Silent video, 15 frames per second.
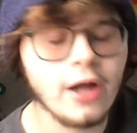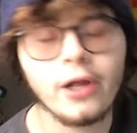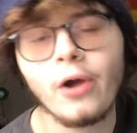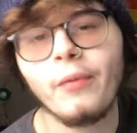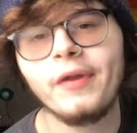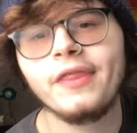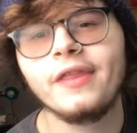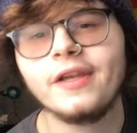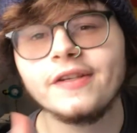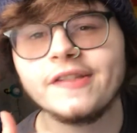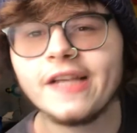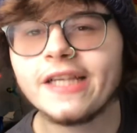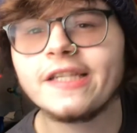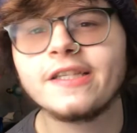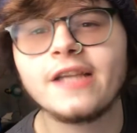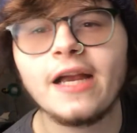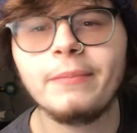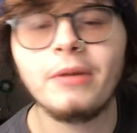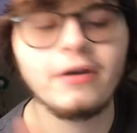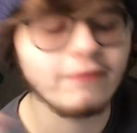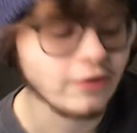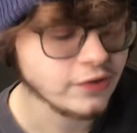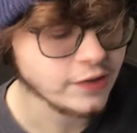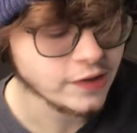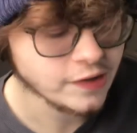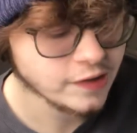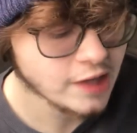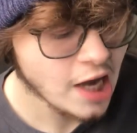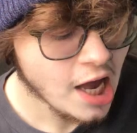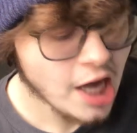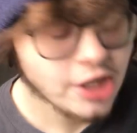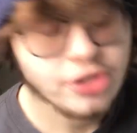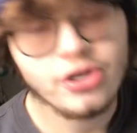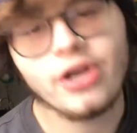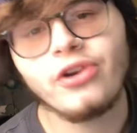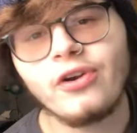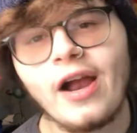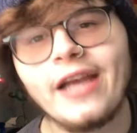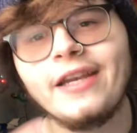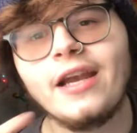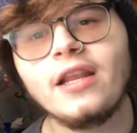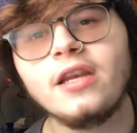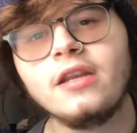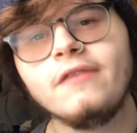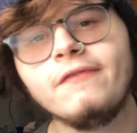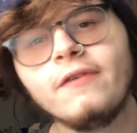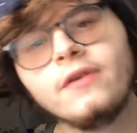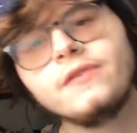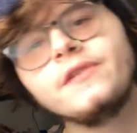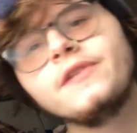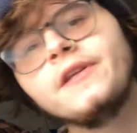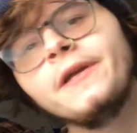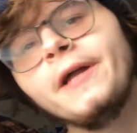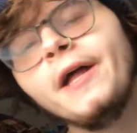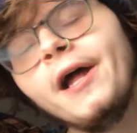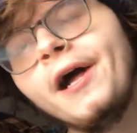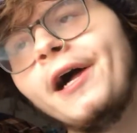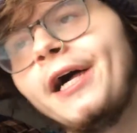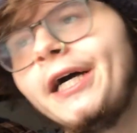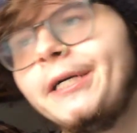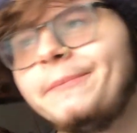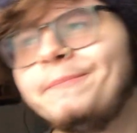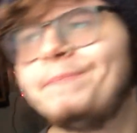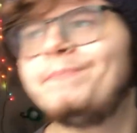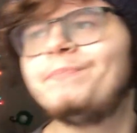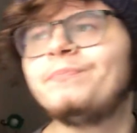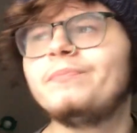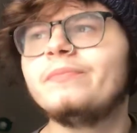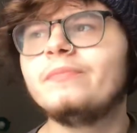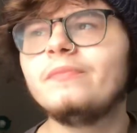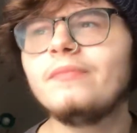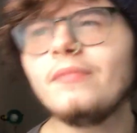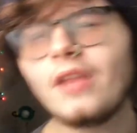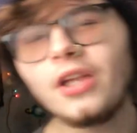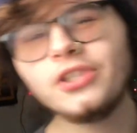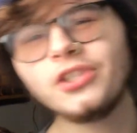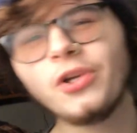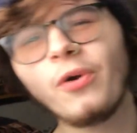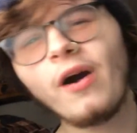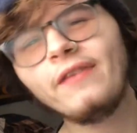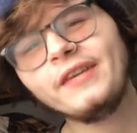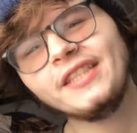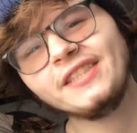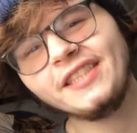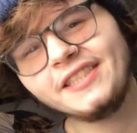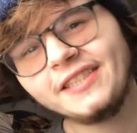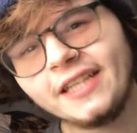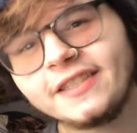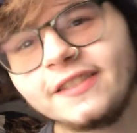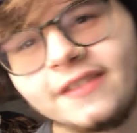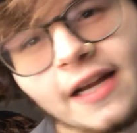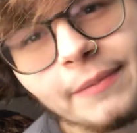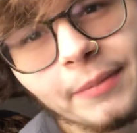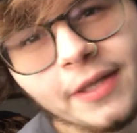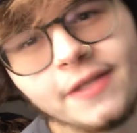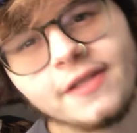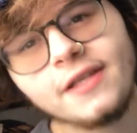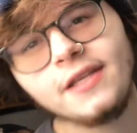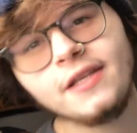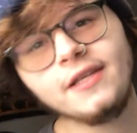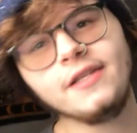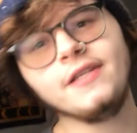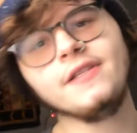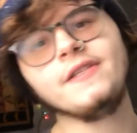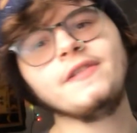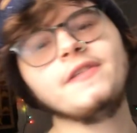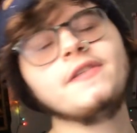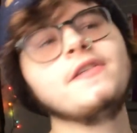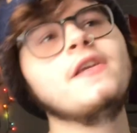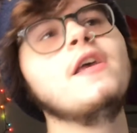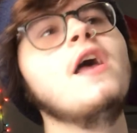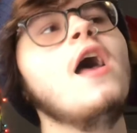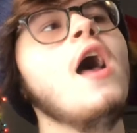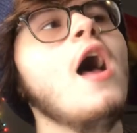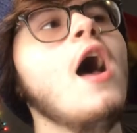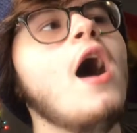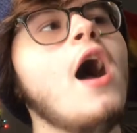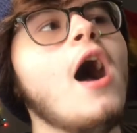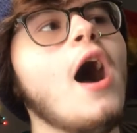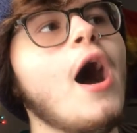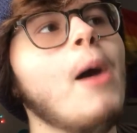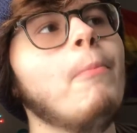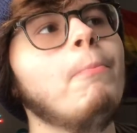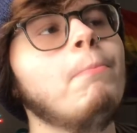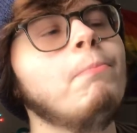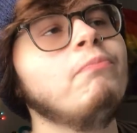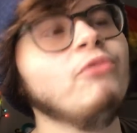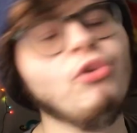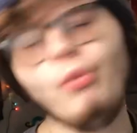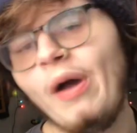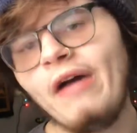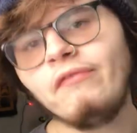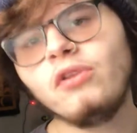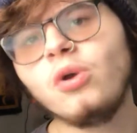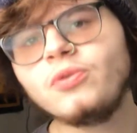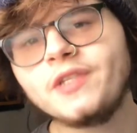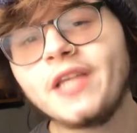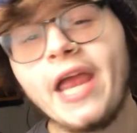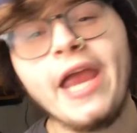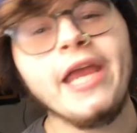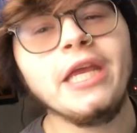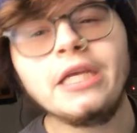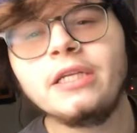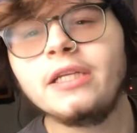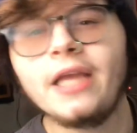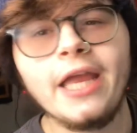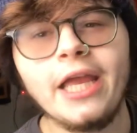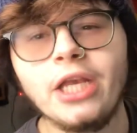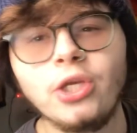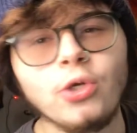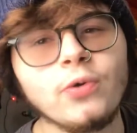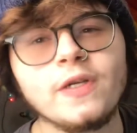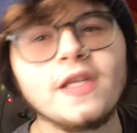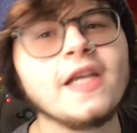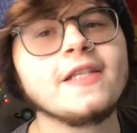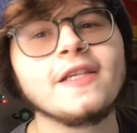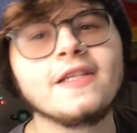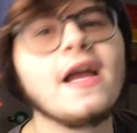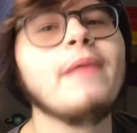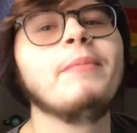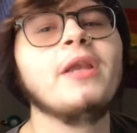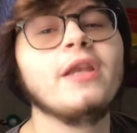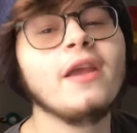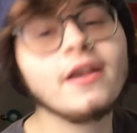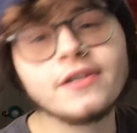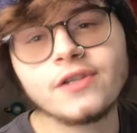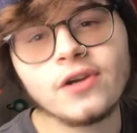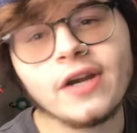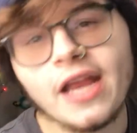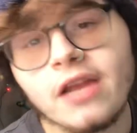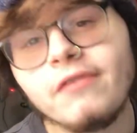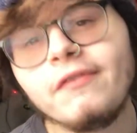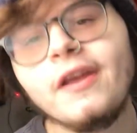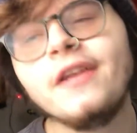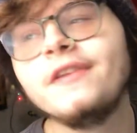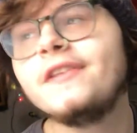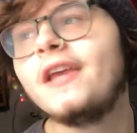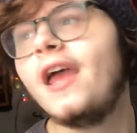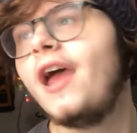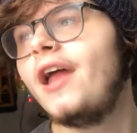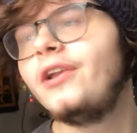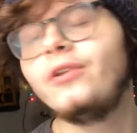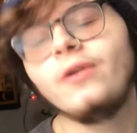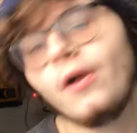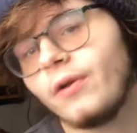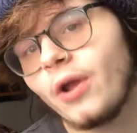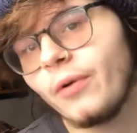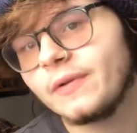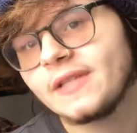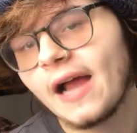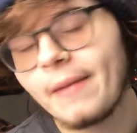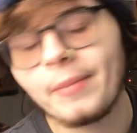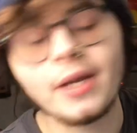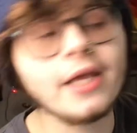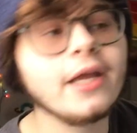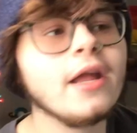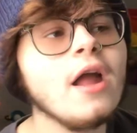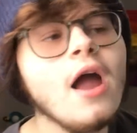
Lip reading: go with the sex assignment versus gender identity first. So obviously sex assignment is you have no say in your sex assignment because you're an infant and you don't know what's happening.